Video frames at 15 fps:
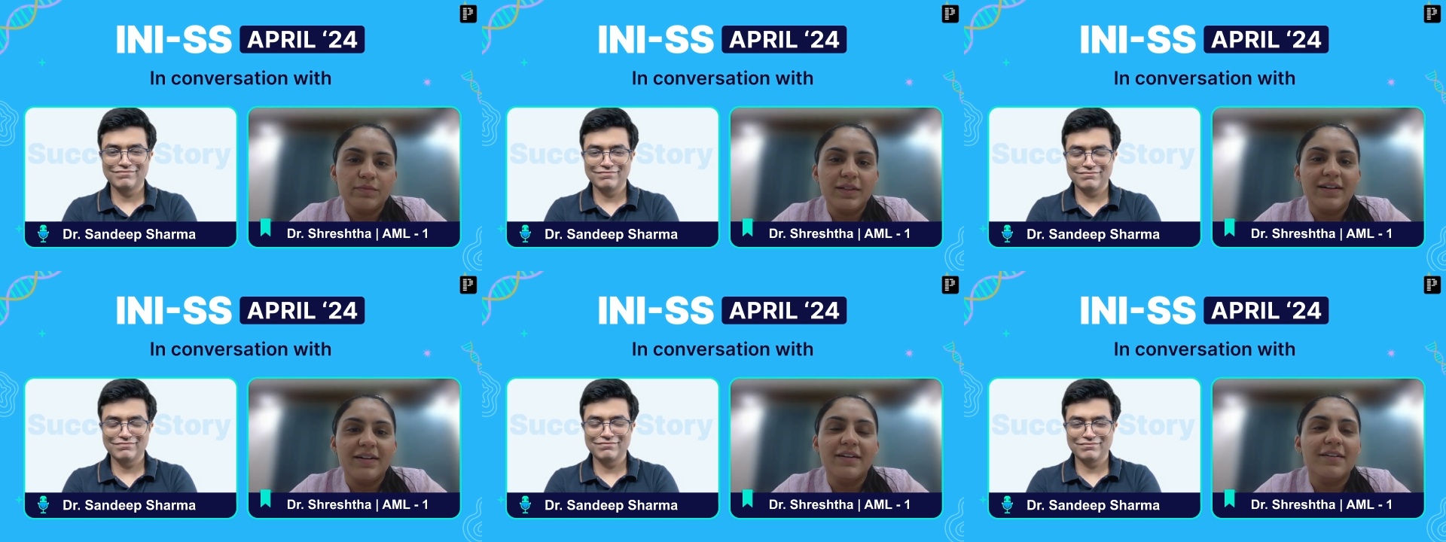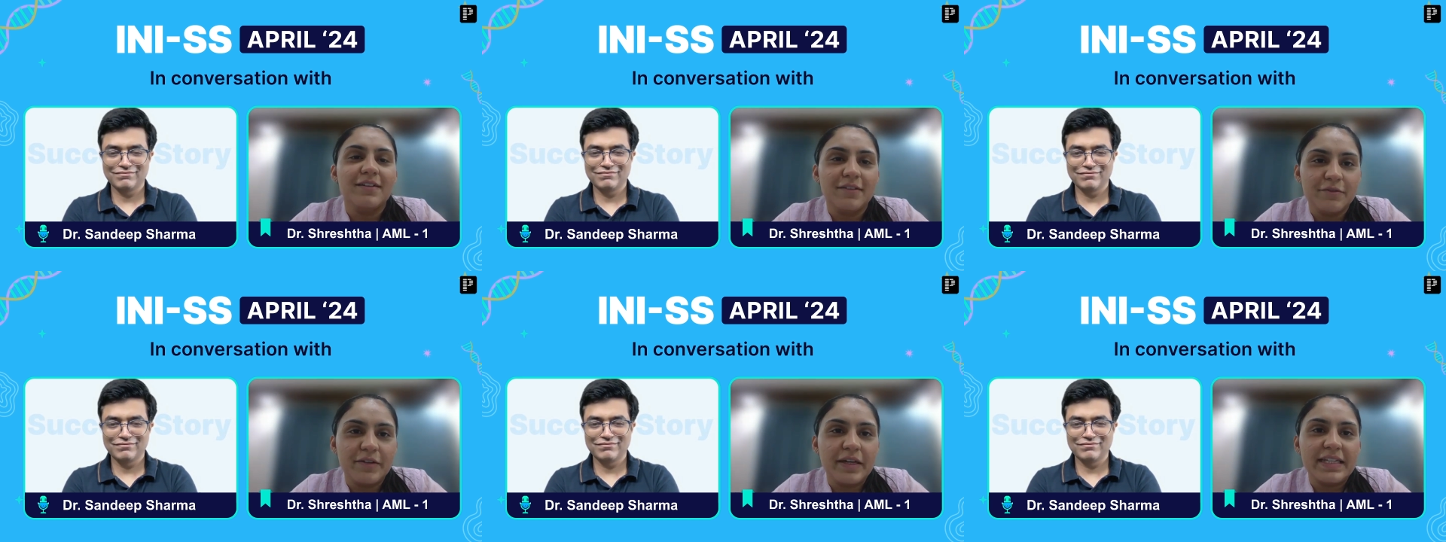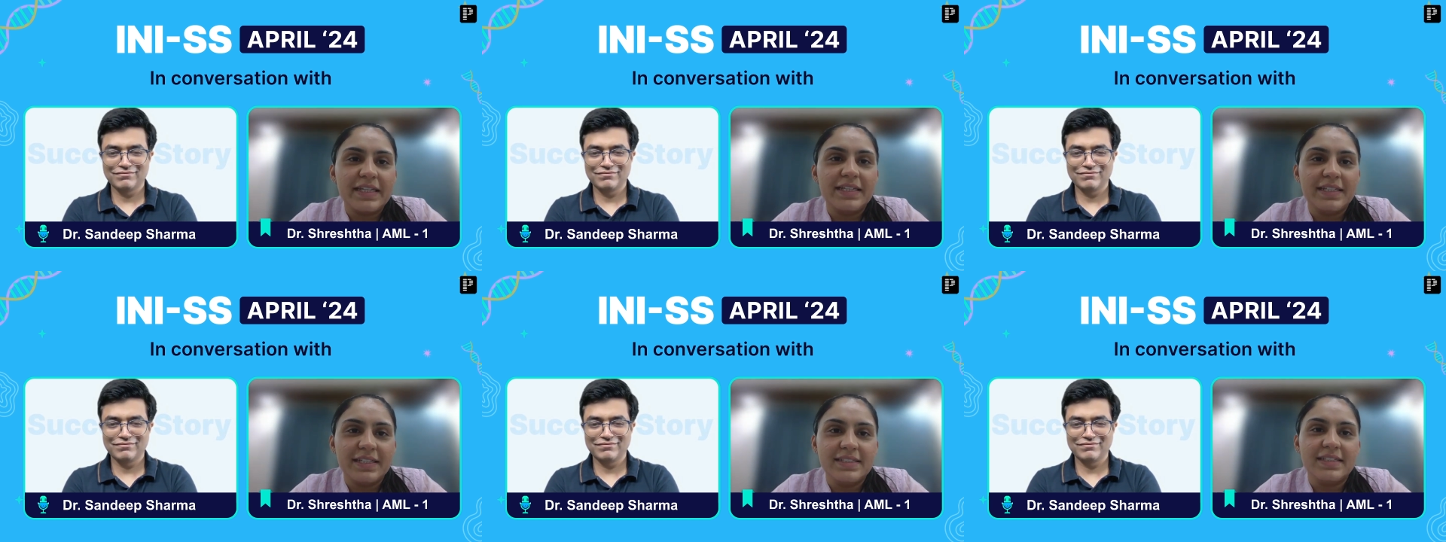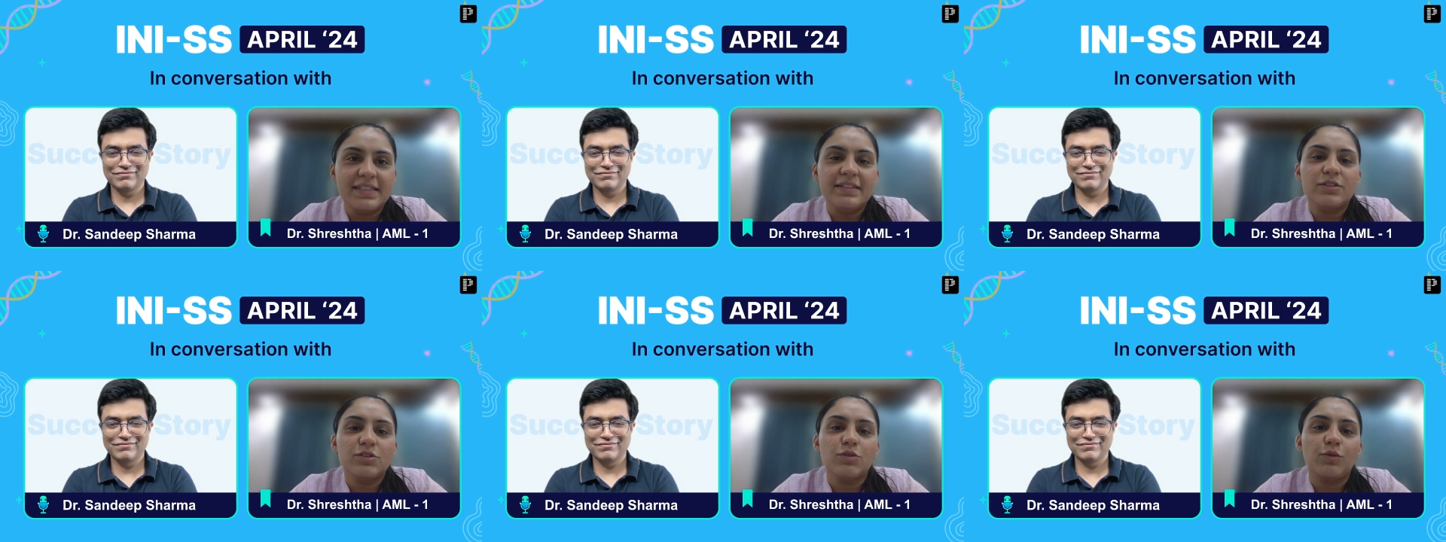Speaker 1: uh, very
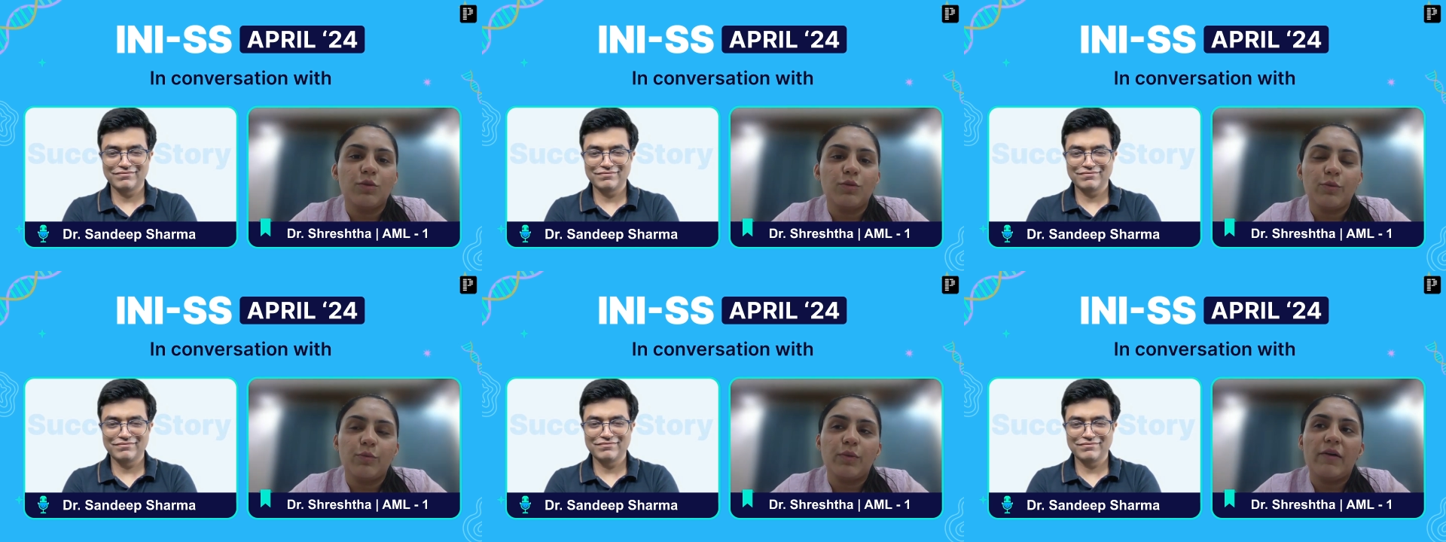easy so